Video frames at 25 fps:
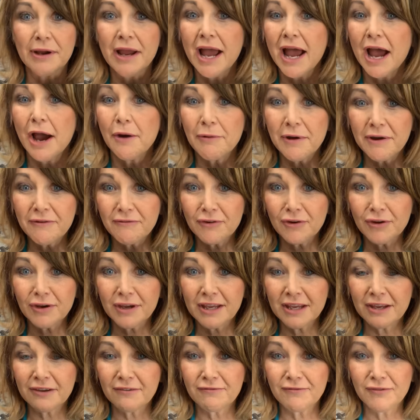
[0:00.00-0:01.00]
However,
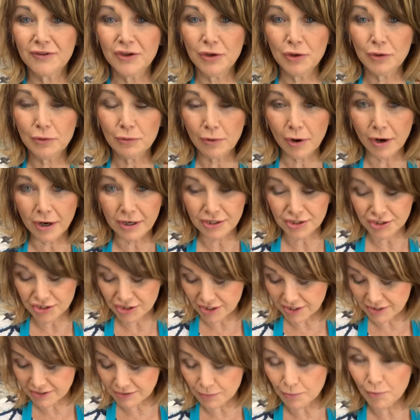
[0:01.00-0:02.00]
if you are
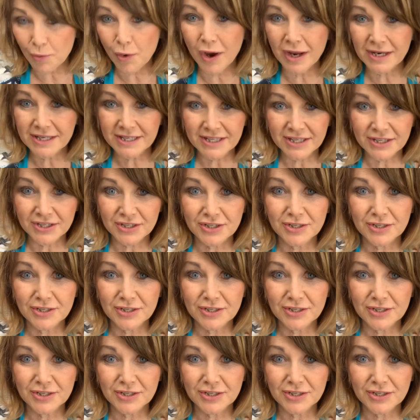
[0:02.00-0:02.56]
just wanting